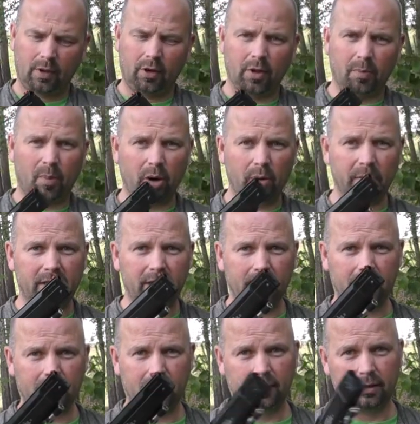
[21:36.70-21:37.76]
on the bottom of
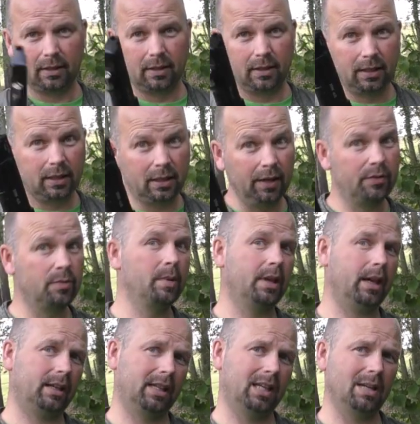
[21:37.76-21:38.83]
here gives me
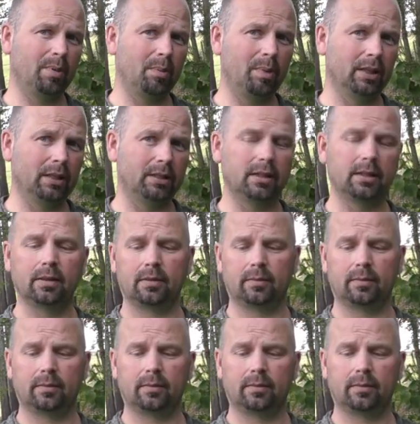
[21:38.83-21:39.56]
that capability.